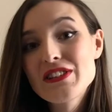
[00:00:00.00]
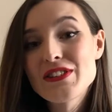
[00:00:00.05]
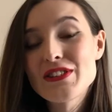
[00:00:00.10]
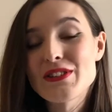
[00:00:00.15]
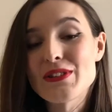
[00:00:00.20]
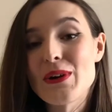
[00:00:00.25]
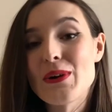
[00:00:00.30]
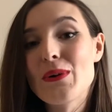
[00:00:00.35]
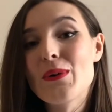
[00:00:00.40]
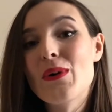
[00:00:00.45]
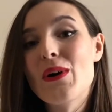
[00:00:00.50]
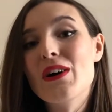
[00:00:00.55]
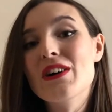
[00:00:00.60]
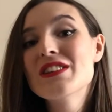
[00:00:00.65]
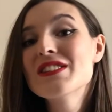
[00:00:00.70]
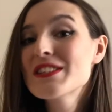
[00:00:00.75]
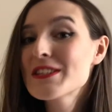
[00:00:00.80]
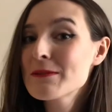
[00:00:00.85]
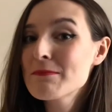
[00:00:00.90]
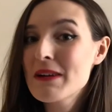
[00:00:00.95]
So
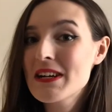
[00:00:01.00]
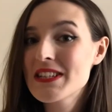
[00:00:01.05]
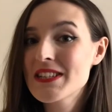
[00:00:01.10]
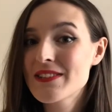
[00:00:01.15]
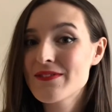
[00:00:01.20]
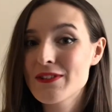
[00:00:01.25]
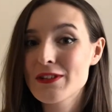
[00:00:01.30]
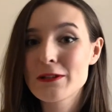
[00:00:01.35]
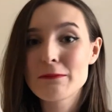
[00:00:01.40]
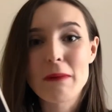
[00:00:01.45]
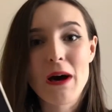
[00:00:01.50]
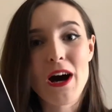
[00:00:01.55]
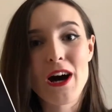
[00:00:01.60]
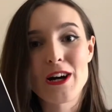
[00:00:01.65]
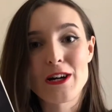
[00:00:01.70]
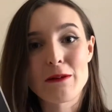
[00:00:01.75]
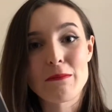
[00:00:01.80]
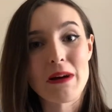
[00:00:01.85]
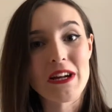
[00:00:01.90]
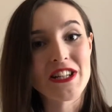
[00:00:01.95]
on to Mansfield
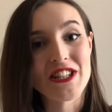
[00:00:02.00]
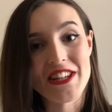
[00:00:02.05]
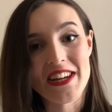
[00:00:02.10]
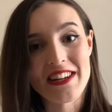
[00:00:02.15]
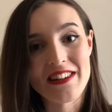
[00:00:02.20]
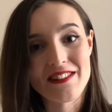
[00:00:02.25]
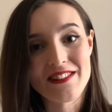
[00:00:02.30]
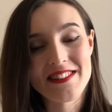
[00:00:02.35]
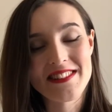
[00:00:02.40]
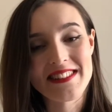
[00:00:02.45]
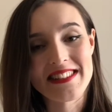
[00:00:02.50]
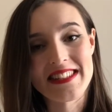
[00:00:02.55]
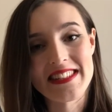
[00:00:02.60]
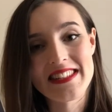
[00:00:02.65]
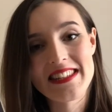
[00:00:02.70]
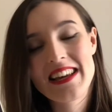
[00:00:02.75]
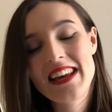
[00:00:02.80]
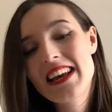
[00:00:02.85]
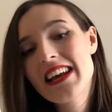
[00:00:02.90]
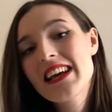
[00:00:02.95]
Park by Jane Austen.
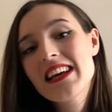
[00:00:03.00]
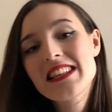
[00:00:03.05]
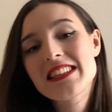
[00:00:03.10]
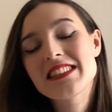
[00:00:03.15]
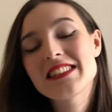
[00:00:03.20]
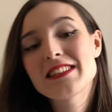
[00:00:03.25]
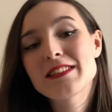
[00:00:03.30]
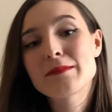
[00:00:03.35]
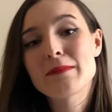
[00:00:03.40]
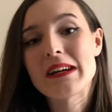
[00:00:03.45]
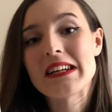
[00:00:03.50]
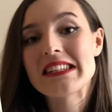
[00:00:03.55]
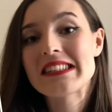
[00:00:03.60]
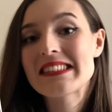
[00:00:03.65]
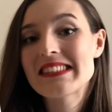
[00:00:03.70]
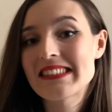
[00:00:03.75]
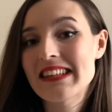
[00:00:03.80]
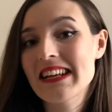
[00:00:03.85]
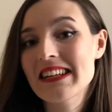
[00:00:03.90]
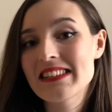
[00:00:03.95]
This is my
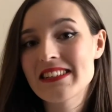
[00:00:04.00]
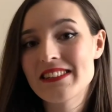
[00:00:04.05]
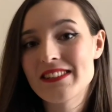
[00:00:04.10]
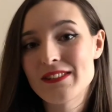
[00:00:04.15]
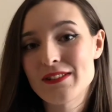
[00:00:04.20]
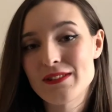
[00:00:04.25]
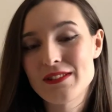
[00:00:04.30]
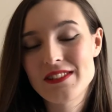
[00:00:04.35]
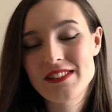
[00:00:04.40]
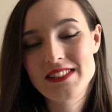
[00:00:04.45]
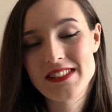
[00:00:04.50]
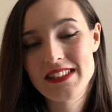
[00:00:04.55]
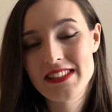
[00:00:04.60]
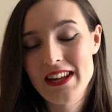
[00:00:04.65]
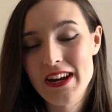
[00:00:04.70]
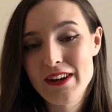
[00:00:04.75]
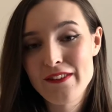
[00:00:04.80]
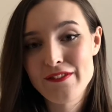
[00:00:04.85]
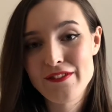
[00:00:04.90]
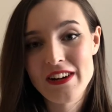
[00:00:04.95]
second Austen that
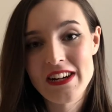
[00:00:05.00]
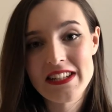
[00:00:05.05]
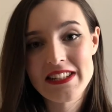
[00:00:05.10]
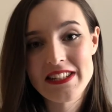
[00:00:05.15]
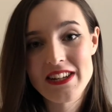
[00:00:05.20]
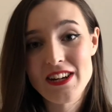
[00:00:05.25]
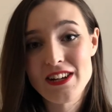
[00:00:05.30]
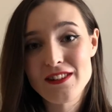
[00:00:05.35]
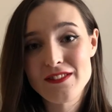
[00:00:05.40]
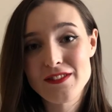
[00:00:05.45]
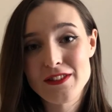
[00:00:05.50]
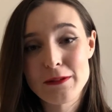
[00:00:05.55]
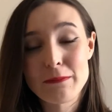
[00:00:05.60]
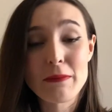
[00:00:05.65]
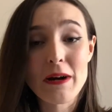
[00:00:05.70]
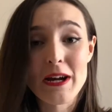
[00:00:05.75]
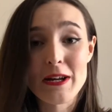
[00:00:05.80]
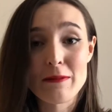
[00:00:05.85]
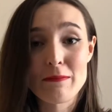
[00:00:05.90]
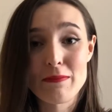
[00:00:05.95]
I've read after
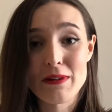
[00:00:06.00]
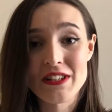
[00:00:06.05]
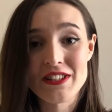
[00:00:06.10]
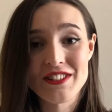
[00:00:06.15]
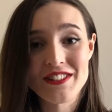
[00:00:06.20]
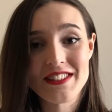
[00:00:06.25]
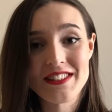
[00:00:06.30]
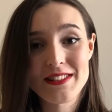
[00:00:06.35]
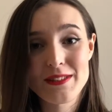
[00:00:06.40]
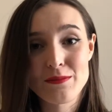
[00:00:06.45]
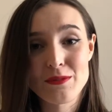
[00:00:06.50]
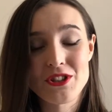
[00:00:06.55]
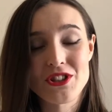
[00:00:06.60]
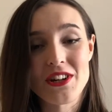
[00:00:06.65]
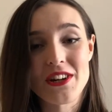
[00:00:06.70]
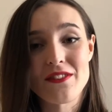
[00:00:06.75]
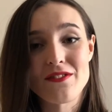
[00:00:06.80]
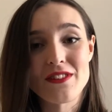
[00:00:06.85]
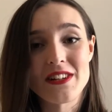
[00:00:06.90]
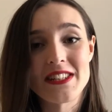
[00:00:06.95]
Pride and Prejudice, which
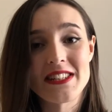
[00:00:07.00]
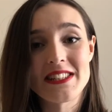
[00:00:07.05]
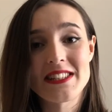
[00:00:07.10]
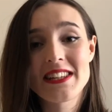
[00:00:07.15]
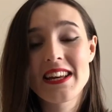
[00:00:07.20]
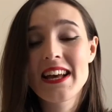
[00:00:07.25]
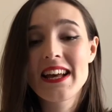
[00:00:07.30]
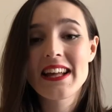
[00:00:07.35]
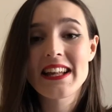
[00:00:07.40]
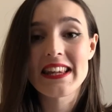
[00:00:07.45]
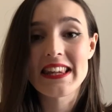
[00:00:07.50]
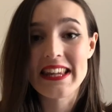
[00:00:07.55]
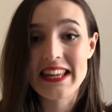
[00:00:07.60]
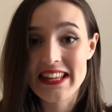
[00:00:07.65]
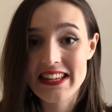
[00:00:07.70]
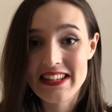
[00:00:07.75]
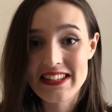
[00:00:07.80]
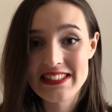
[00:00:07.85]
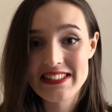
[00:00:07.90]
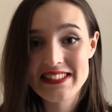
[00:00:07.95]
I read late
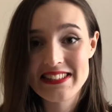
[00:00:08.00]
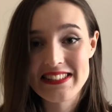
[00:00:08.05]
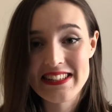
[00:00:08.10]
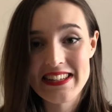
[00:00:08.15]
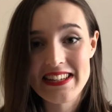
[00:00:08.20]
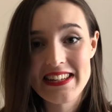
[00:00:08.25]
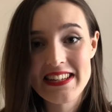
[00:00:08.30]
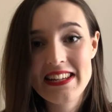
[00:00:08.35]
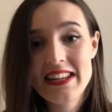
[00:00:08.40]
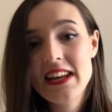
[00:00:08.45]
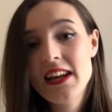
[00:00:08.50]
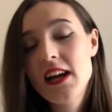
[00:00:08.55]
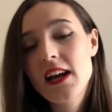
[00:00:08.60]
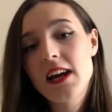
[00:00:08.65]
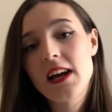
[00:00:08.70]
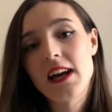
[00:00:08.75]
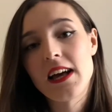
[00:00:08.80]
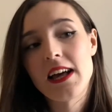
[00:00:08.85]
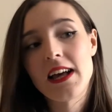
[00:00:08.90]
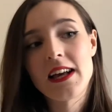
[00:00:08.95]
last year,
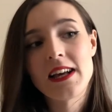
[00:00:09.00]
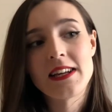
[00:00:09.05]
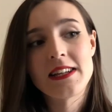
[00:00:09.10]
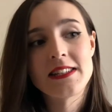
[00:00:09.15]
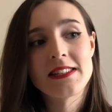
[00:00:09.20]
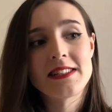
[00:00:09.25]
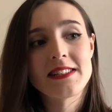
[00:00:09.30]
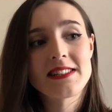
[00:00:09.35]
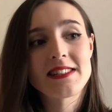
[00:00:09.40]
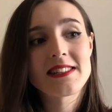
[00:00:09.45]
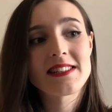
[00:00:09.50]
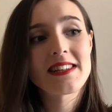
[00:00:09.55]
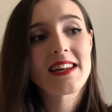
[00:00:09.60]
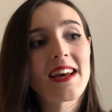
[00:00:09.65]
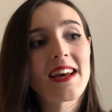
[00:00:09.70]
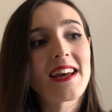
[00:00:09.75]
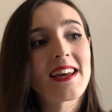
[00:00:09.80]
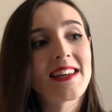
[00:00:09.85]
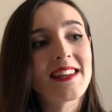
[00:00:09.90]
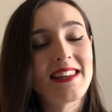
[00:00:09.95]
and
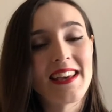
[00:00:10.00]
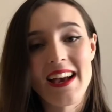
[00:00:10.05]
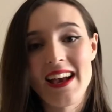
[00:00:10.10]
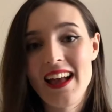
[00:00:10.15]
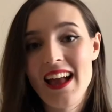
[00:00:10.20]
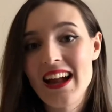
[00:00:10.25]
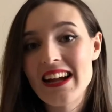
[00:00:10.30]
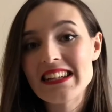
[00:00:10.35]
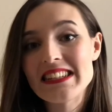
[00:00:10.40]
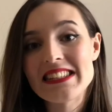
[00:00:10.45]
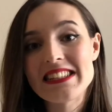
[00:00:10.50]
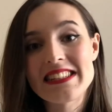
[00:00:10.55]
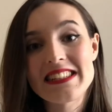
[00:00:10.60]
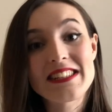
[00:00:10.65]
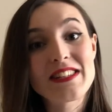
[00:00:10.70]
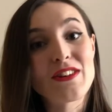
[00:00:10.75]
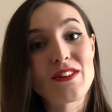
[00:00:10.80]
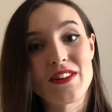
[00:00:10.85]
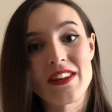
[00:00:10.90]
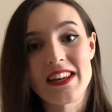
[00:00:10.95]
yeah, I did
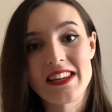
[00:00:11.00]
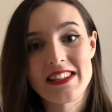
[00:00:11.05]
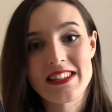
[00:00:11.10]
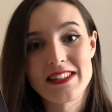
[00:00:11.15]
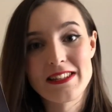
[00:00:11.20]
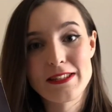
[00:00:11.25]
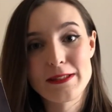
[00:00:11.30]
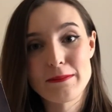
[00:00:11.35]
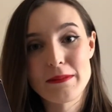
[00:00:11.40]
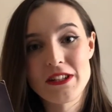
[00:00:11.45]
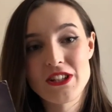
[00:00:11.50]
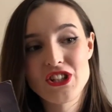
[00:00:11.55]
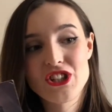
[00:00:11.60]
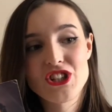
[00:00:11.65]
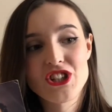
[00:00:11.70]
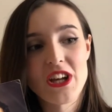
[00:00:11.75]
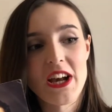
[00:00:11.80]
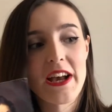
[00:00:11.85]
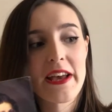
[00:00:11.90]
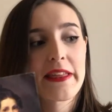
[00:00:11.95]
not like it as much.
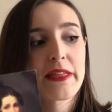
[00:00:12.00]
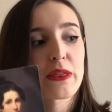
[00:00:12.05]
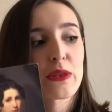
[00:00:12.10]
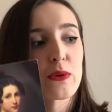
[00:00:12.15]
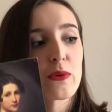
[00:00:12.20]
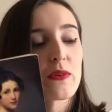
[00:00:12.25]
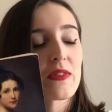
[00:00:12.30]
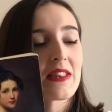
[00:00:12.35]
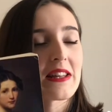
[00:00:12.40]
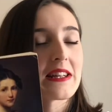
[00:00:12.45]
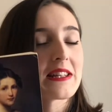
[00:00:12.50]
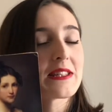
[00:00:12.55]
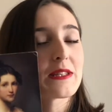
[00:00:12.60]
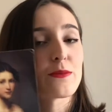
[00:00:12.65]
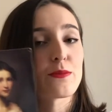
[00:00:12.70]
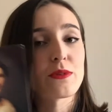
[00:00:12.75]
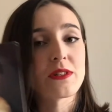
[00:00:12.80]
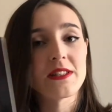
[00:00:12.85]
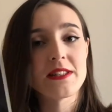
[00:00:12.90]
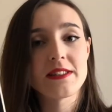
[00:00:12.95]
I thought this
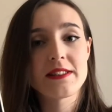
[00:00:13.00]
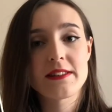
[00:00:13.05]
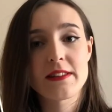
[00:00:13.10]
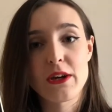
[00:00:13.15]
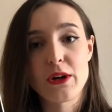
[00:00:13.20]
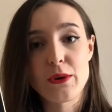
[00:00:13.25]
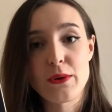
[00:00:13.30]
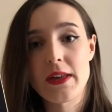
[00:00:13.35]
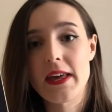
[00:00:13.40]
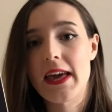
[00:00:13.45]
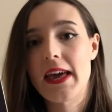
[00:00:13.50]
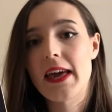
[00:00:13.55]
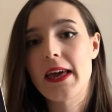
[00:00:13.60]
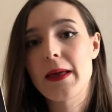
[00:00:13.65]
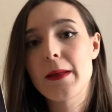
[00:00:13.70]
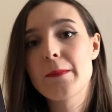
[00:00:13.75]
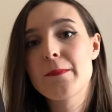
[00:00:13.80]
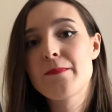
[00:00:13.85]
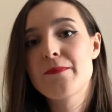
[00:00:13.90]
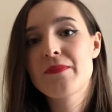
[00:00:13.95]
was okay.
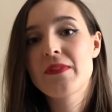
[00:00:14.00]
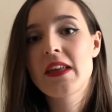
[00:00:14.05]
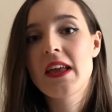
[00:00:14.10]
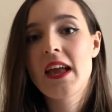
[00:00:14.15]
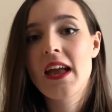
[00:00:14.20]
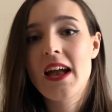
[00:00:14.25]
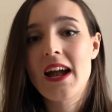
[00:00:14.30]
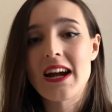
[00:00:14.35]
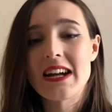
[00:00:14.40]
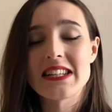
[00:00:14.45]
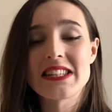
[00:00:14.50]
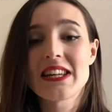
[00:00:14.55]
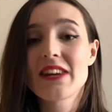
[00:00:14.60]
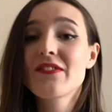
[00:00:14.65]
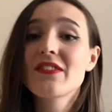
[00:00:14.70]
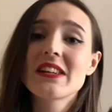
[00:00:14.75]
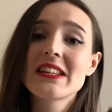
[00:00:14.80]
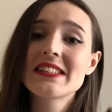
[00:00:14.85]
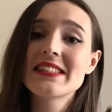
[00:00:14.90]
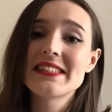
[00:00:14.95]
I
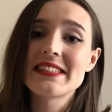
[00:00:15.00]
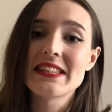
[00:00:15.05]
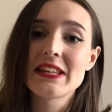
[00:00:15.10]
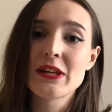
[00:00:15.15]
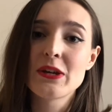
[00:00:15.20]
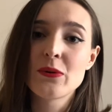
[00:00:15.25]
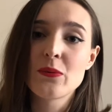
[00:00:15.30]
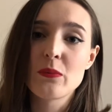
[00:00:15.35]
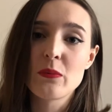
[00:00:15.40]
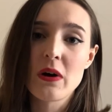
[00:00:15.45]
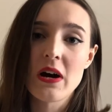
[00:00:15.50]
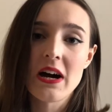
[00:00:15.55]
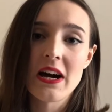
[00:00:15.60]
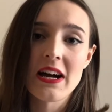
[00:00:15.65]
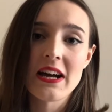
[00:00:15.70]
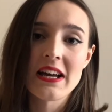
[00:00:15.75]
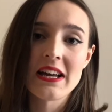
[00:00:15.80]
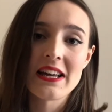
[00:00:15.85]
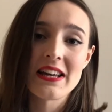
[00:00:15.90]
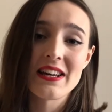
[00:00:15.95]
definitely see
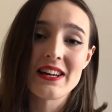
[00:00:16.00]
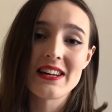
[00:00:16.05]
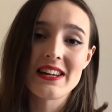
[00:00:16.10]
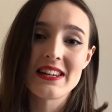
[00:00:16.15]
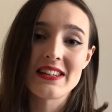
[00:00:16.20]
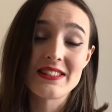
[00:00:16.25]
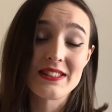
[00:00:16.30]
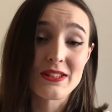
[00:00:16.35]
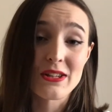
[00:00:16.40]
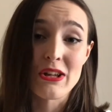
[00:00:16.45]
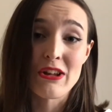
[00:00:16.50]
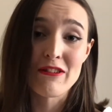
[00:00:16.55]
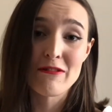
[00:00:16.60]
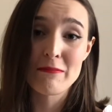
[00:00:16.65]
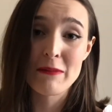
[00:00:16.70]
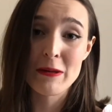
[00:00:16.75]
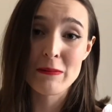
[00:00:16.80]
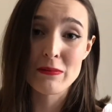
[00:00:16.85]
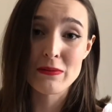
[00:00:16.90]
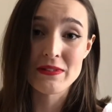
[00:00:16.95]
why it's a lot of
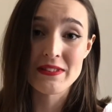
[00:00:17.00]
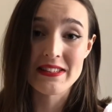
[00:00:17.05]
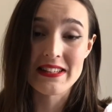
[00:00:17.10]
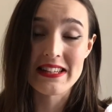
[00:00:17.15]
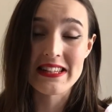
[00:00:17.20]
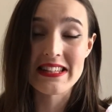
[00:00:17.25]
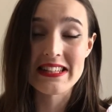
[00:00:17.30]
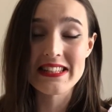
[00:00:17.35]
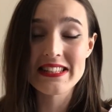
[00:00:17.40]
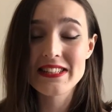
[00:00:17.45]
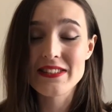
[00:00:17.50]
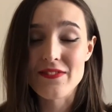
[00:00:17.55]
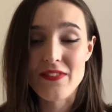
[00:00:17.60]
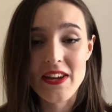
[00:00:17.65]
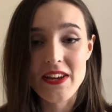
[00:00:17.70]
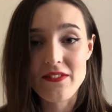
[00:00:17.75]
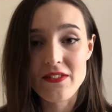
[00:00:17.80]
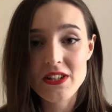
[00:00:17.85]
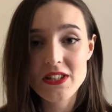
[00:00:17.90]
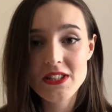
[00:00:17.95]
people's least
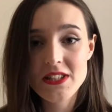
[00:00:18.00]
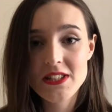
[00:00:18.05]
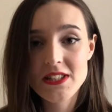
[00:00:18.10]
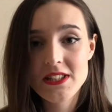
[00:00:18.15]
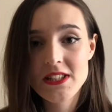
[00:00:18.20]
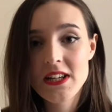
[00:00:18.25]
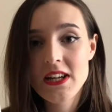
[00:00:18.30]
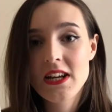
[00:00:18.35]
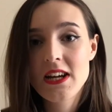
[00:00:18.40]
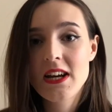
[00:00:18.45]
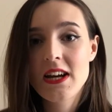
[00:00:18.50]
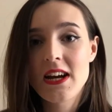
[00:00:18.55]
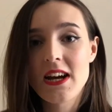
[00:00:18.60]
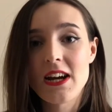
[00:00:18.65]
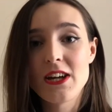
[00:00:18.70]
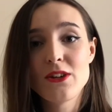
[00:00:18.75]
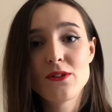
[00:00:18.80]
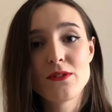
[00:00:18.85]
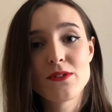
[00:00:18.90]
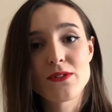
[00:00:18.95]
favourite. I
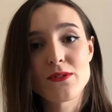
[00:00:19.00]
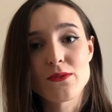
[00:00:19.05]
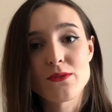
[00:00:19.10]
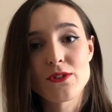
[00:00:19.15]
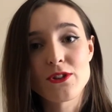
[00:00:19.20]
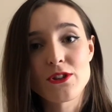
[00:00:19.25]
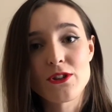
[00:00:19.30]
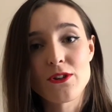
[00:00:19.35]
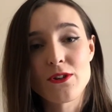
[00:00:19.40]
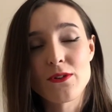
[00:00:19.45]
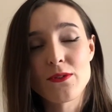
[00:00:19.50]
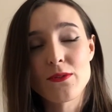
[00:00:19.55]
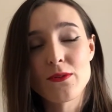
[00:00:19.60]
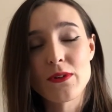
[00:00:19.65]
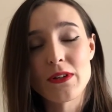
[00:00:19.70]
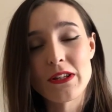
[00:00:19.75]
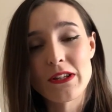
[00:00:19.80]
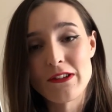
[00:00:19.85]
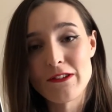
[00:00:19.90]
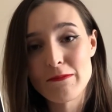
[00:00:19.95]
know it's also a
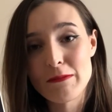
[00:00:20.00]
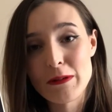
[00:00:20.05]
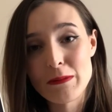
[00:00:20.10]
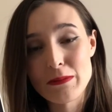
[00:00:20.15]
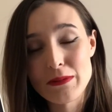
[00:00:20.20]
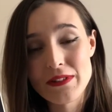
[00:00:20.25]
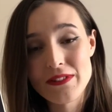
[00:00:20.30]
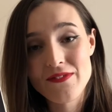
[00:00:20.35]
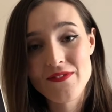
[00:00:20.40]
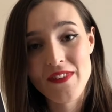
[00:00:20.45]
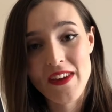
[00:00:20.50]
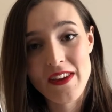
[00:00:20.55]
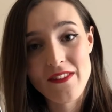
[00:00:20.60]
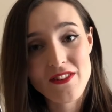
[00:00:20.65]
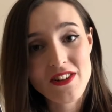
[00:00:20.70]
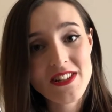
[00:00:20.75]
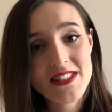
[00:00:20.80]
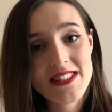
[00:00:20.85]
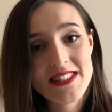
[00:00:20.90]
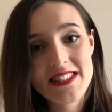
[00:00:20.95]
lot of people's
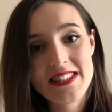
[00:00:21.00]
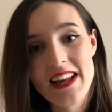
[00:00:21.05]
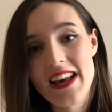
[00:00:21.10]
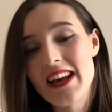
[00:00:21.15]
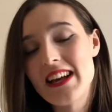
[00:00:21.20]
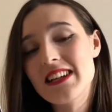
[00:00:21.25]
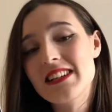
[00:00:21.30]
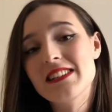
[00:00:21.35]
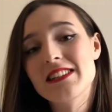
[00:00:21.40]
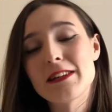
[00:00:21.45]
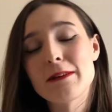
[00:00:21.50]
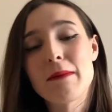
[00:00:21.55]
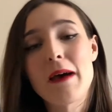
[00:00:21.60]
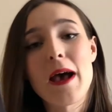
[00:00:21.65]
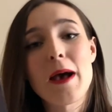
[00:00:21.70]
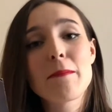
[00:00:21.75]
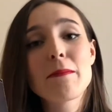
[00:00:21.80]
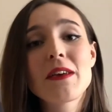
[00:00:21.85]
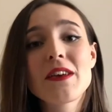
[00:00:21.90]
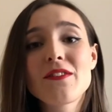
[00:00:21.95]
favourite, and I'm
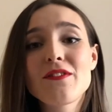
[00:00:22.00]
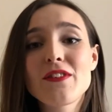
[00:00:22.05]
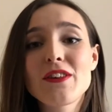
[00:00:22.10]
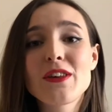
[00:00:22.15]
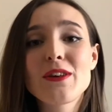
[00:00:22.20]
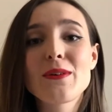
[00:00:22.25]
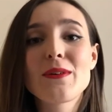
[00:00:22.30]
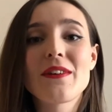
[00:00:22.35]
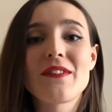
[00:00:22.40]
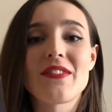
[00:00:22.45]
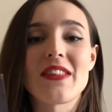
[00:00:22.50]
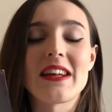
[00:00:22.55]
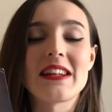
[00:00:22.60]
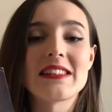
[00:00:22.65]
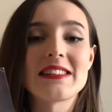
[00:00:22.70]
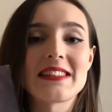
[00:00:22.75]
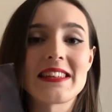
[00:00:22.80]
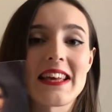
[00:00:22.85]
happy for you if that's the